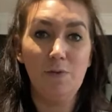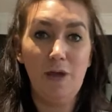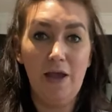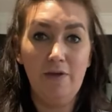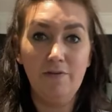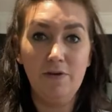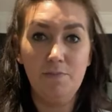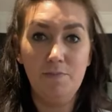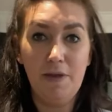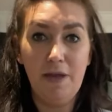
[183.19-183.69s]
We're
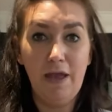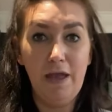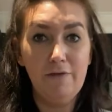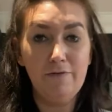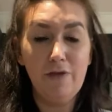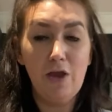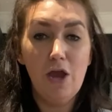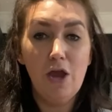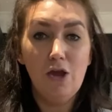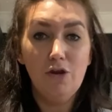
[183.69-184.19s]
having a bit
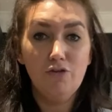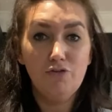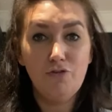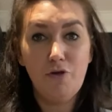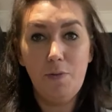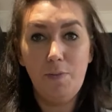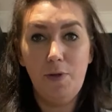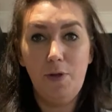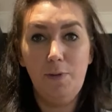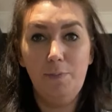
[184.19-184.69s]
of
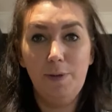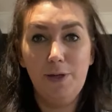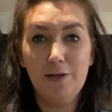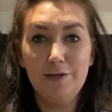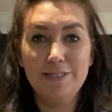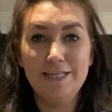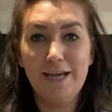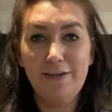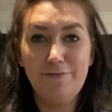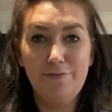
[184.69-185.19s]
trouble
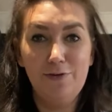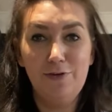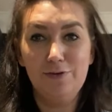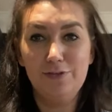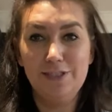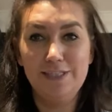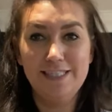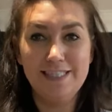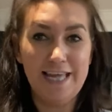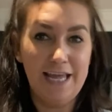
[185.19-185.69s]
because I
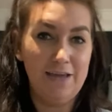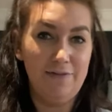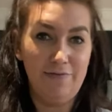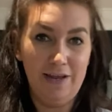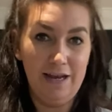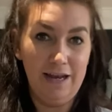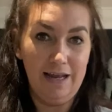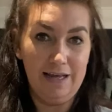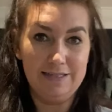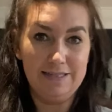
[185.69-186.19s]
forgot to save
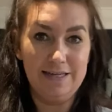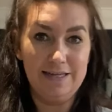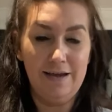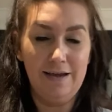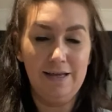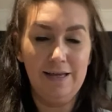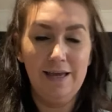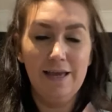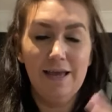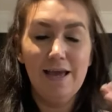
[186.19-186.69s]
it last
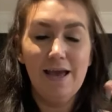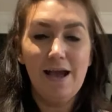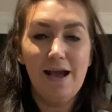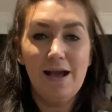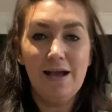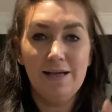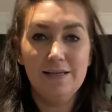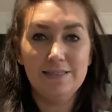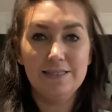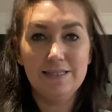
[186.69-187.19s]
night.
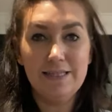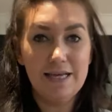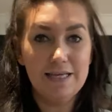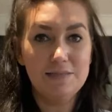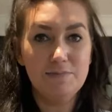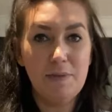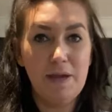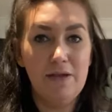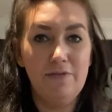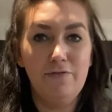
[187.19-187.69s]
So
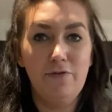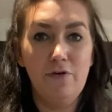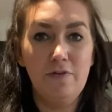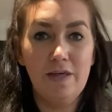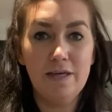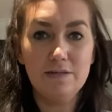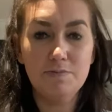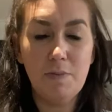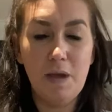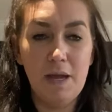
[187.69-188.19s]
that's my fault,
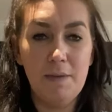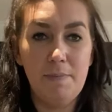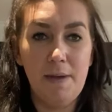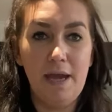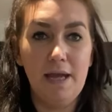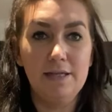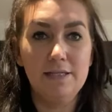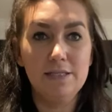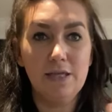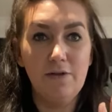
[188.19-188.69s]
that's my
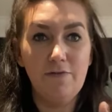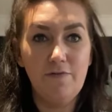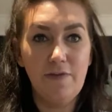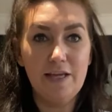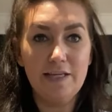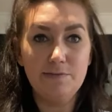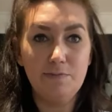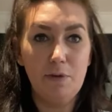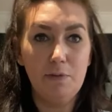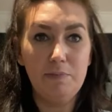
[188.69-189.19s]
bad. So
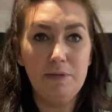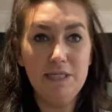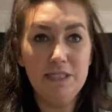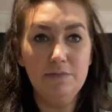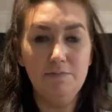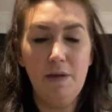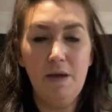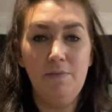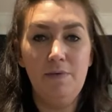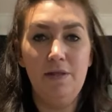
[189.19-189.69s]
Facebook,
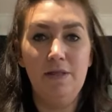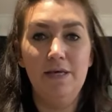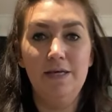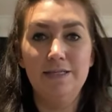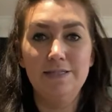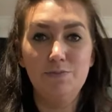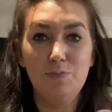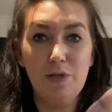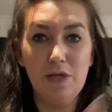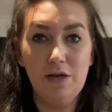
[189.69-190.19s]
please bear with
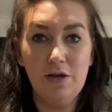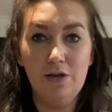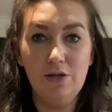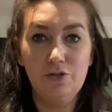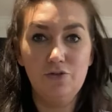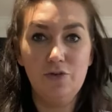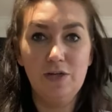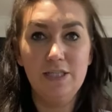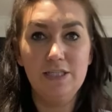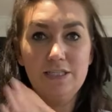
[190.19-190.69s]
us. We
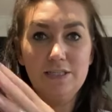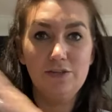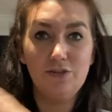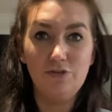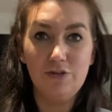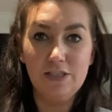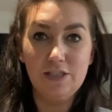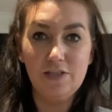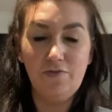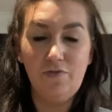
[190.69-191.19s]
are trying to
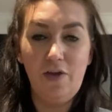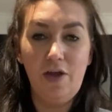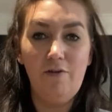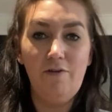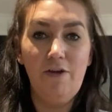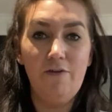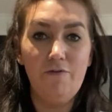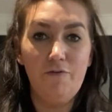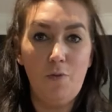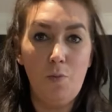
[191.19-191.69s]
transfer
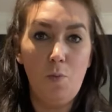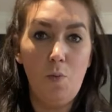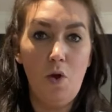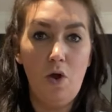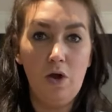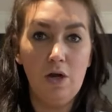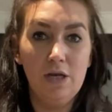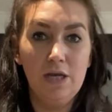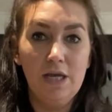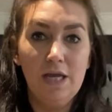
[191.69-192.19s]
it from
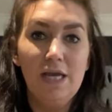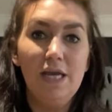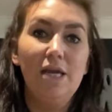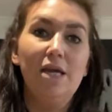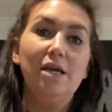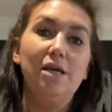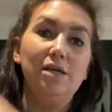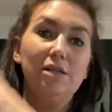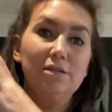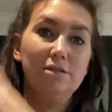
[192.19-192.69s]
one
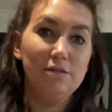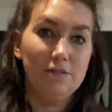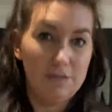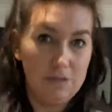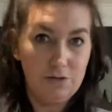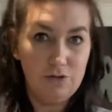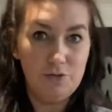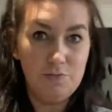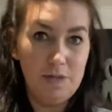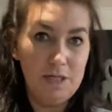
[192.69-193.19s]

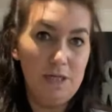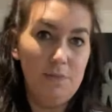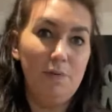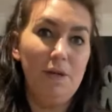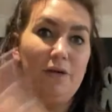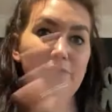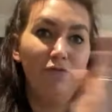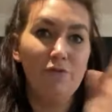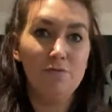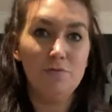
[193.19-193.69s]
social media
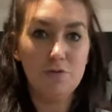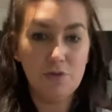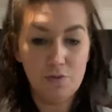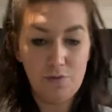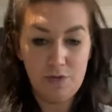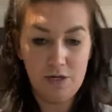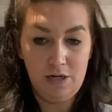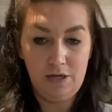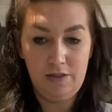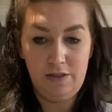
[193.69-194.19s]
platform
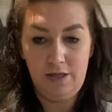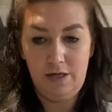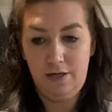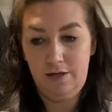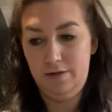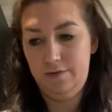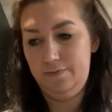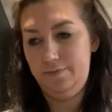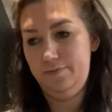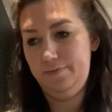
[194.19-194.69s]
to another.